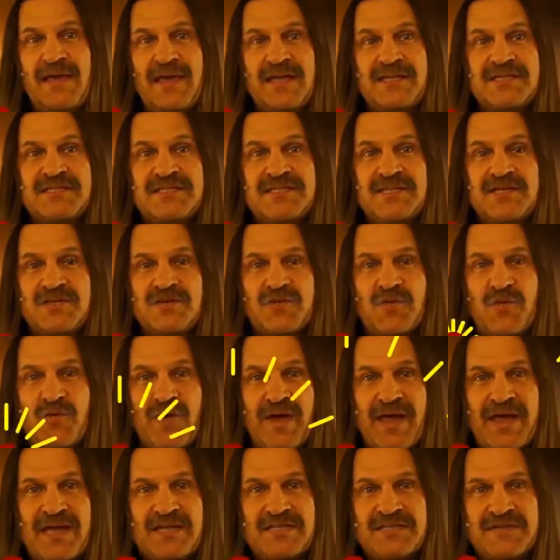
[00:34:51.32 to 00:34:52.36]
It's the
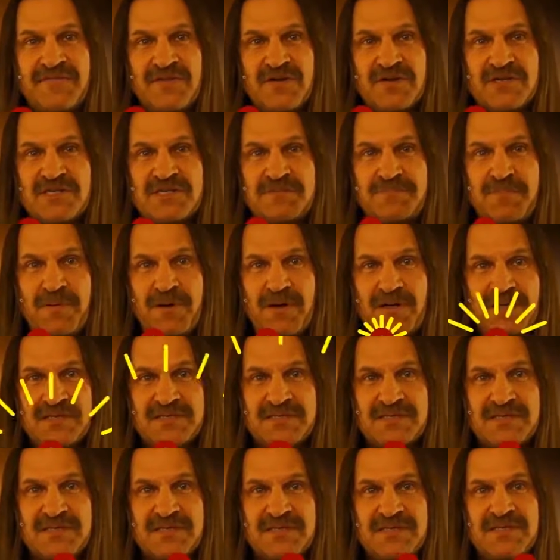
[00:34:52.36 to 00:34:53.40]
transverse
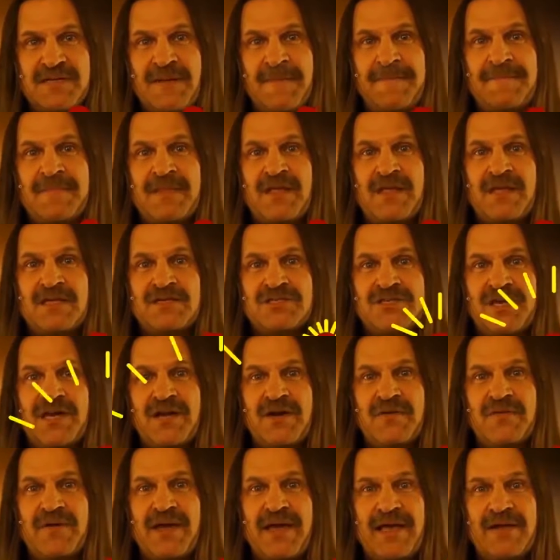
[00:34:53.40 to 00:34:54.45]
pulses
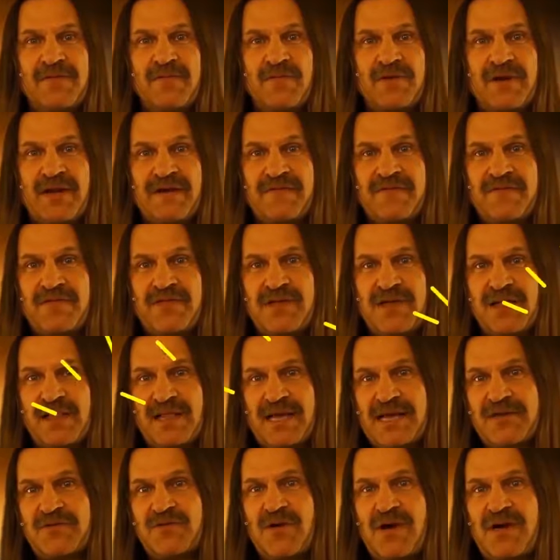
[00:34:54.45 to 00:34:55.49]
generated whenever the
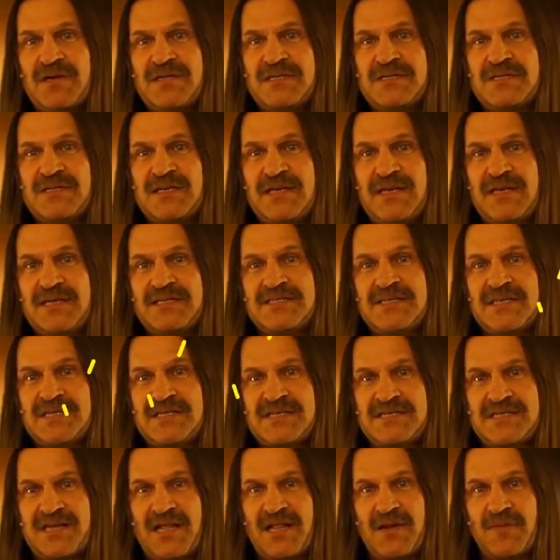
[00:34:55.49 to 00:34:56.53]
electron is
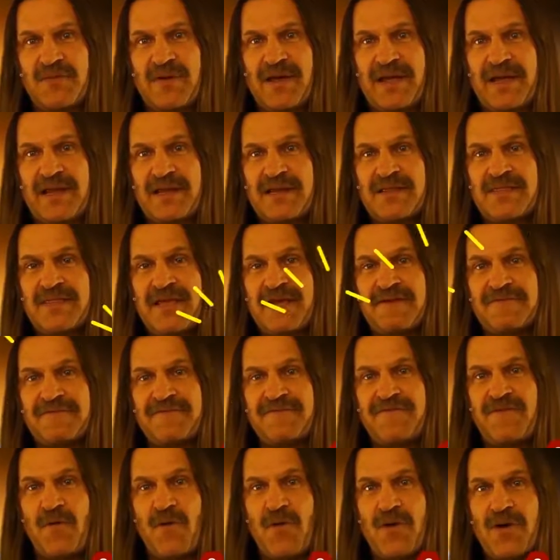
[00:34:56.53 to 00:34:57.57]
accelerated that
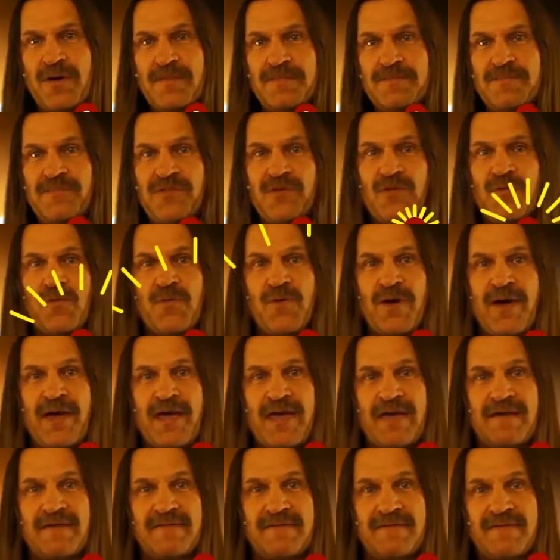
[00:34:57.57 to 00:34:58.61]
form the
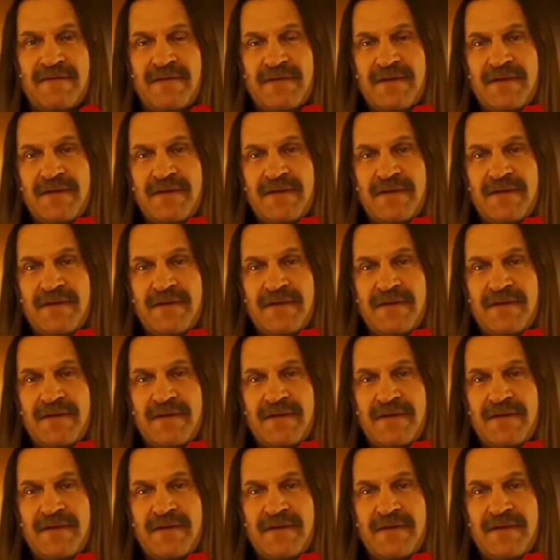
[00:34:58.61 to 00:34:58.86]
wave.